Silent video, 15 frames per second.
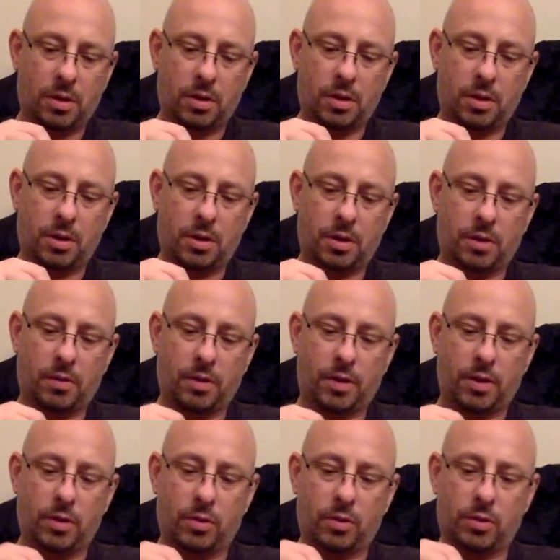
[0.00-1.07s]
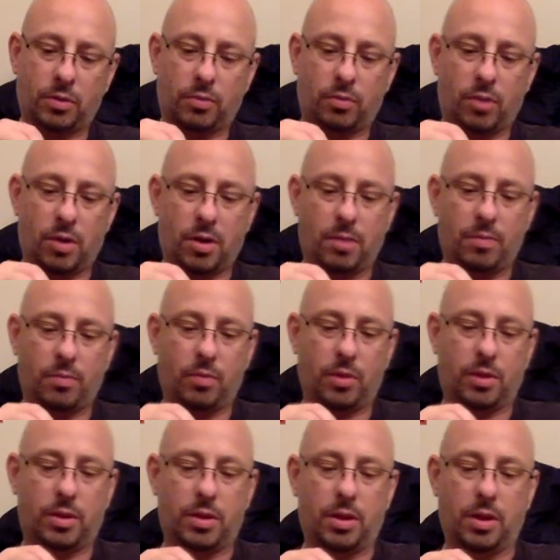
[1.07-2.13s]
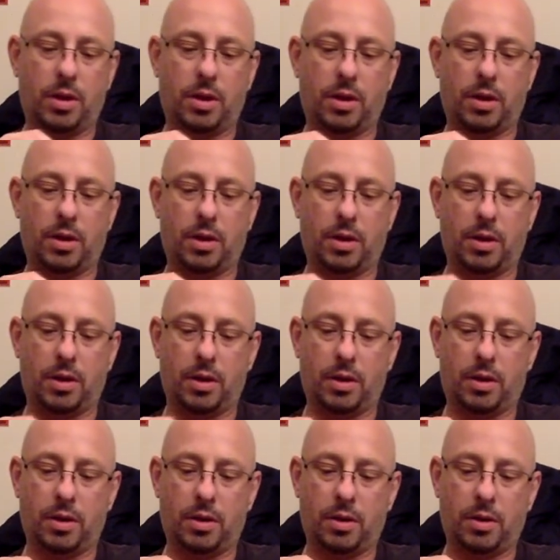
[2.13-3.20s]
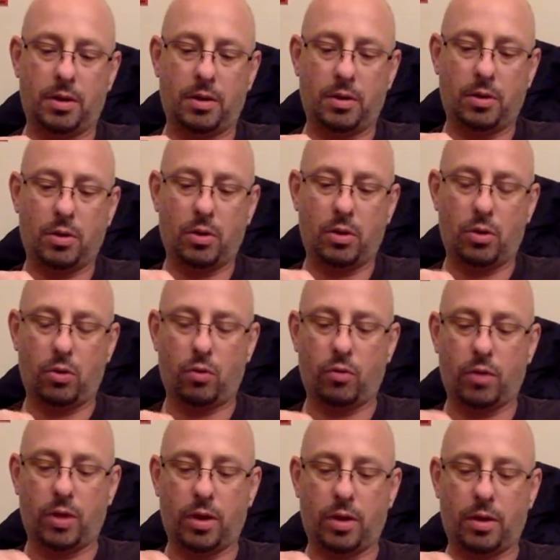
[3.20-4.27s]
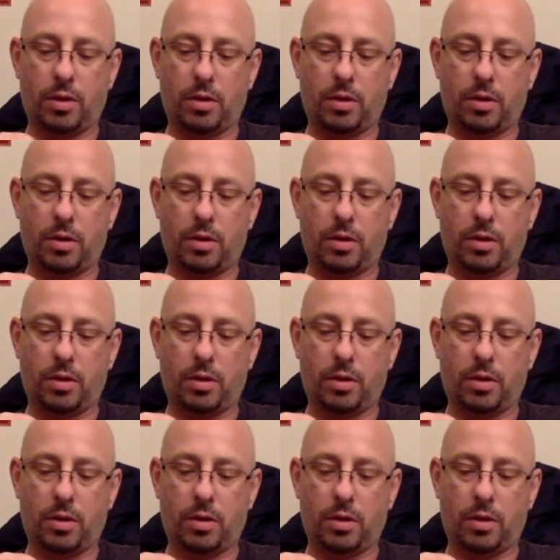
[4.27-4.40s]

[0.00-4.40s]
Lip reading: And I already noticed a problem with the O-ring.